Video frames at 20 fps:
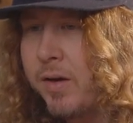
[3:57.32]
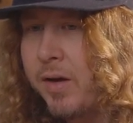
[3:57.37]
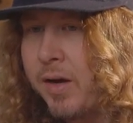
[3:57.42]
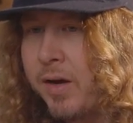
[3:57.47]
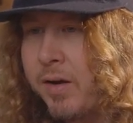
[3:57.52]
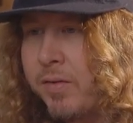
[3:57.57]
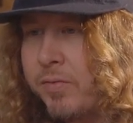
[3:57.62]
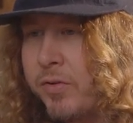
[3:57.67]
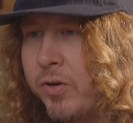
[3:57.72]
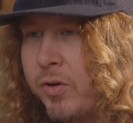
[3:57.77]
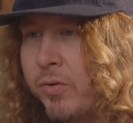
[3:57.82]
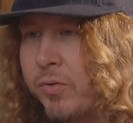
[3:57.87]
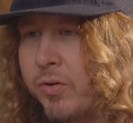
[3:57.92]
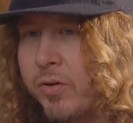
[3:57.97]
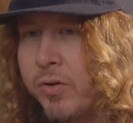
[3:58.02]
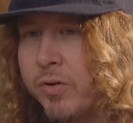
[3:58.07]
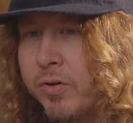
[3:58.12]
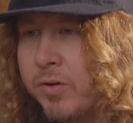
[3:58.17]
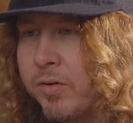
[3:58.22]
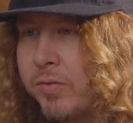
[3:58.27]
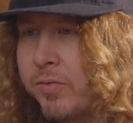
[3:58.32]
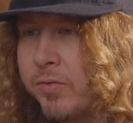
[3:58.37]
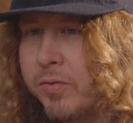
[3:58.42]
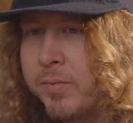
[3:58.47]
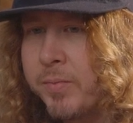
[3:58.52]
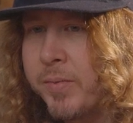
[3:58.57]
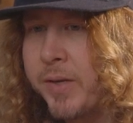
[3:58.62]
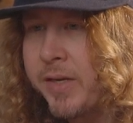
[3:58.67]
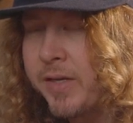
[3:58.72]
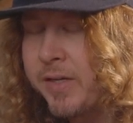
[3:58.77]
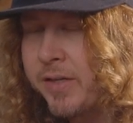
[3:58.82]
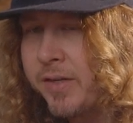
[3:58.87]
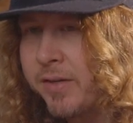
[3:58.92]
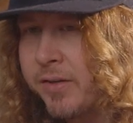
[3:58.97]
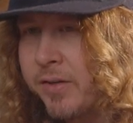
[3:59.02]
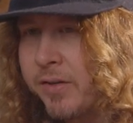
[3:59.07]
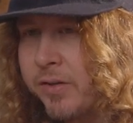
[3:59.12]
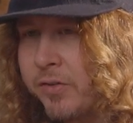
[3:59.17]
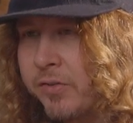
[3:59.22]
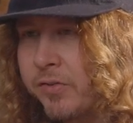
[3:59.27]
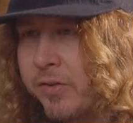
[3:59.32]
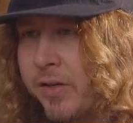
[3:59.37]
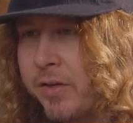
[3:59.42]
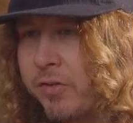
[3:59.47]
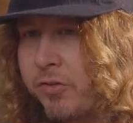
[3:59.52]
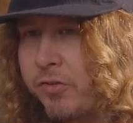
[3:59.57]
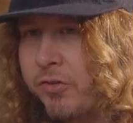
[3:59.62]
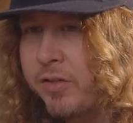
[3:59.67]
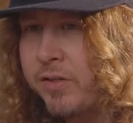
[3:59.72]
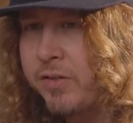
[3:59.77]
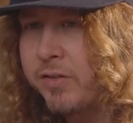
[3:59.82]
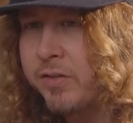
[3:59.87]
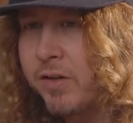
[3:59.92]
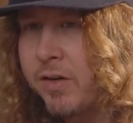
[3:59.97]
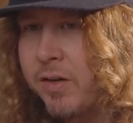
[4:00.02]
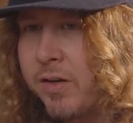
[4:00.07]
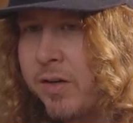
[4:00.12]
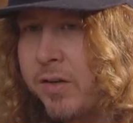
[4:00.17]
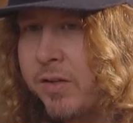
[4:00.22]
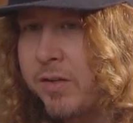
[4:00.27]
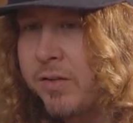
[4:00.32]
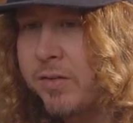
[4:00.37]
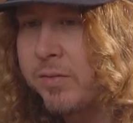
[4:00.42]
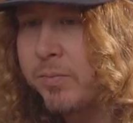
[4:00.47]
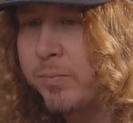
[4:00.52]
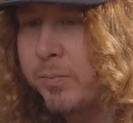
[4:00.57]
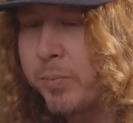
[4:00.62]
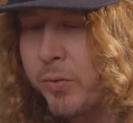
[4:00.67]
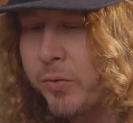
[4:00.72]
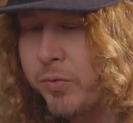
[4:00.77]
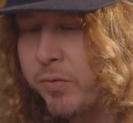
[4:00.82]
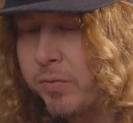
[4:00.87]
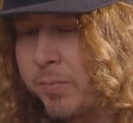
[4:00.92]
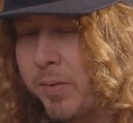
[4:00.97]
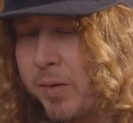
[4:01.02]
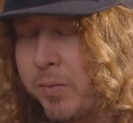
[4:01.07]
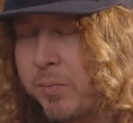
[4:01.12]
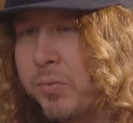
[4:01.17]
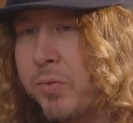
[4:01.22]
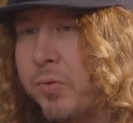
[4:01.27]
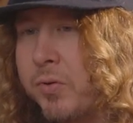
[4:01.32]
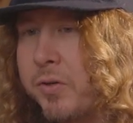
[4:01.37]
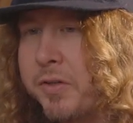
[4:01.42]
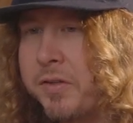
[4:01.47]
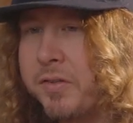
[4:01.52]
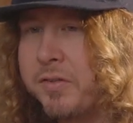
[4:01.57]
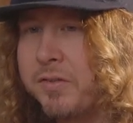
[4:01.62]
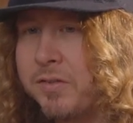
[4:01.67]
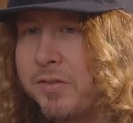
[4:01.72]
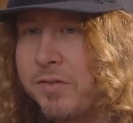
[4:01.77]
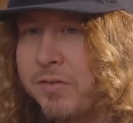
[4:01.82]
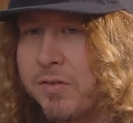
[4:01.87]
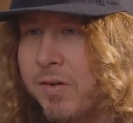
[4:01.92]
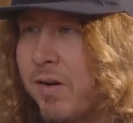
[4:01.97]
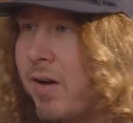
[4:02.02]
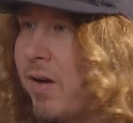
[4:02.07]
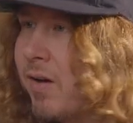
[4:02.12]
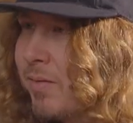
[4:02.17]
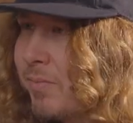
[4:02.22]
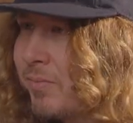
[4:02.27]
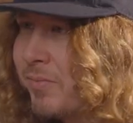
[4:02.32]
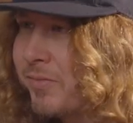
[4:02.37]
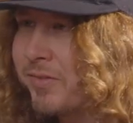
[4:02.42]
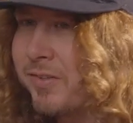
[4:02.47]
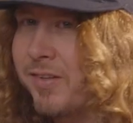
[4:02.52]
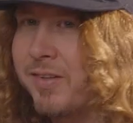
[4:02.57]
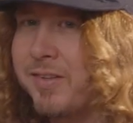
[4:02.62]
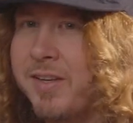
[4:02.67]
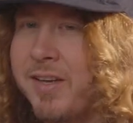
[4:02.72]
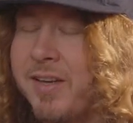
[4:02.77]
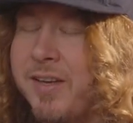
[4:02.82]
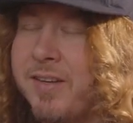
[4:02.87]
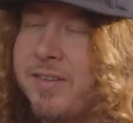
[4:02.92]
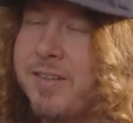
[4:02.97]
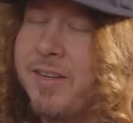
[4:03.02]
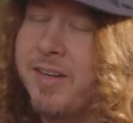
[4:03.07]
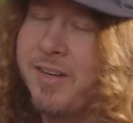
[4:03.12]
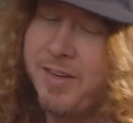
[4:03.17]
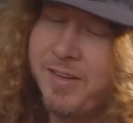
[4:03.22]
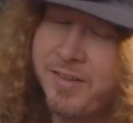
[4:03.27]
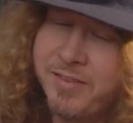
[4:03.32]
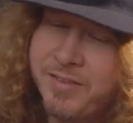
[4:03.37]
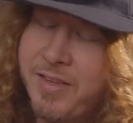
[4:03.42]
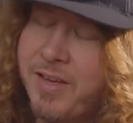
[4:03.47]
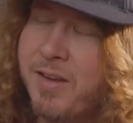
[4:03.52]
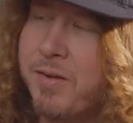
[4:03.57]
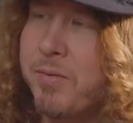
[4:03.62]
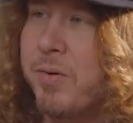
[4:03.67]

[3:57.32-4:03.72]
I've known her for many years, and she taught both of my boys drums, and then they